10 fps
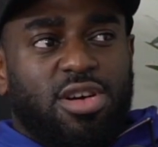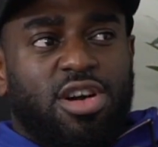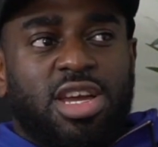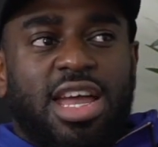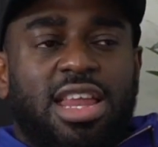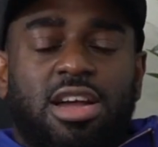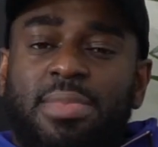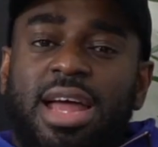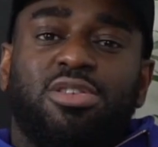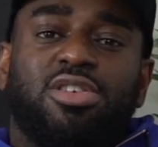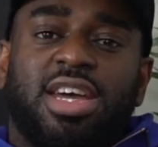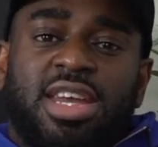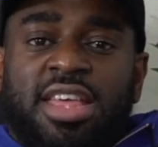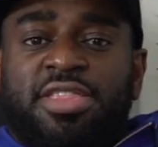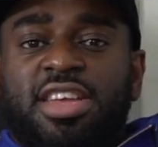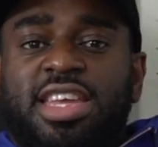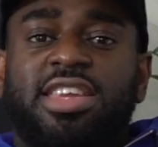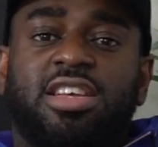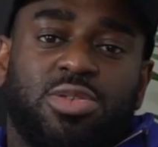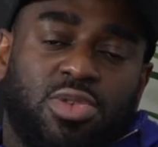Conor Gallagher might look at that and think he
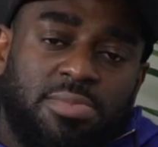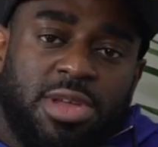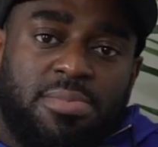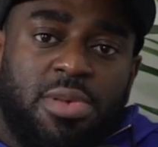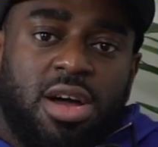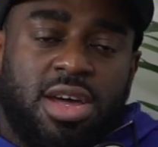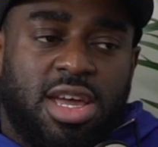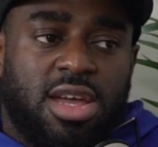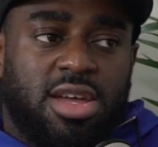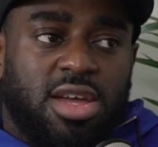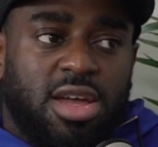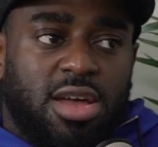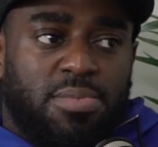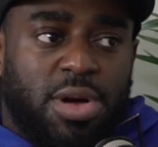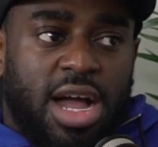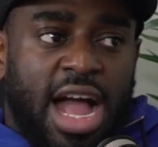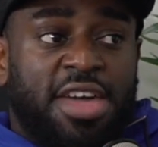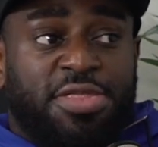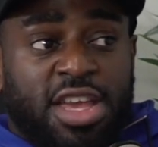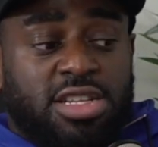doesn't want to be a part of that. But I
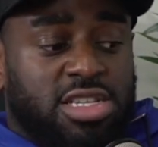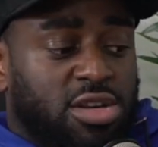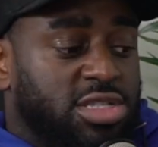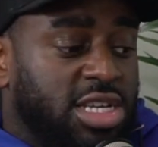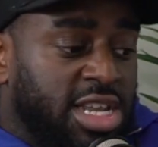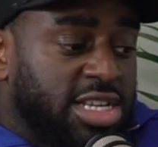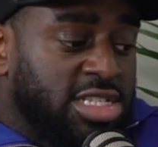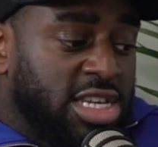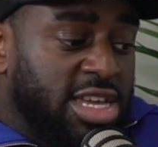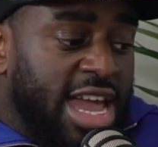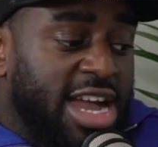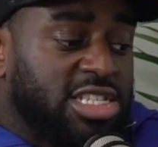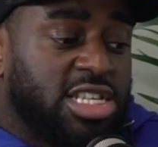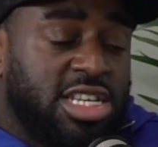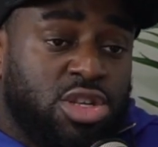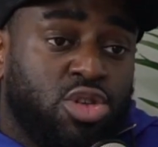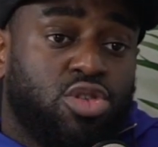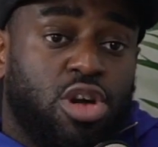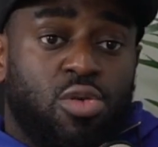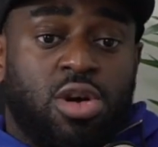think Chelsea next year actually do
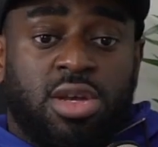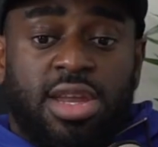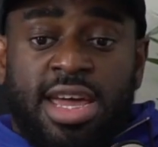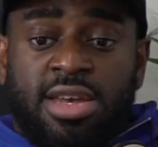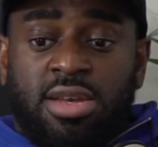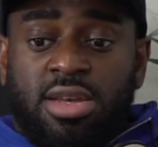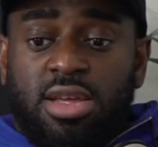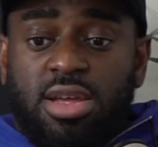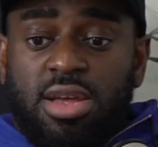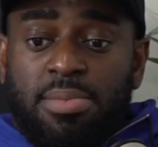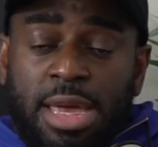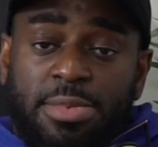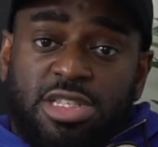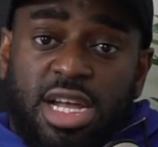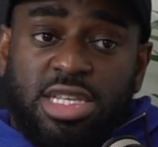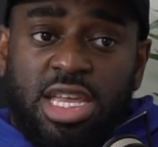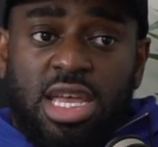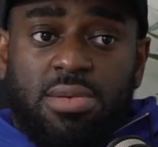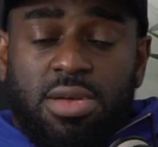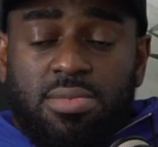go on and maybe try to
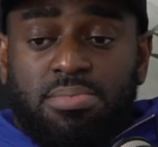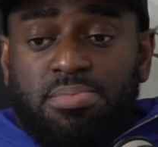keep him.